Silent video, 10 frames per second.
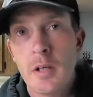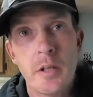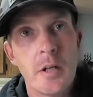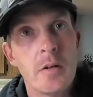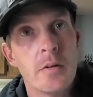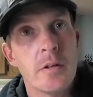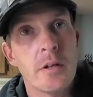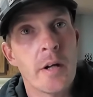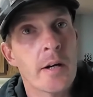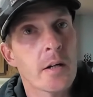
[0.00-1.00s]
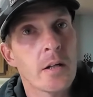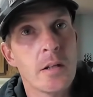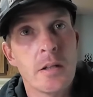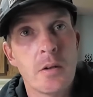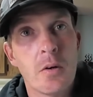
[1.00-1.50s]
not going to
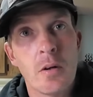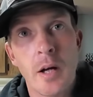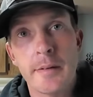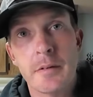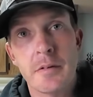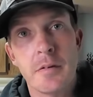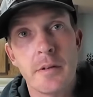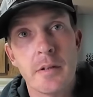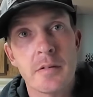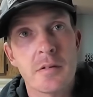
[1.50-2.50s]
need a whole lot to do this.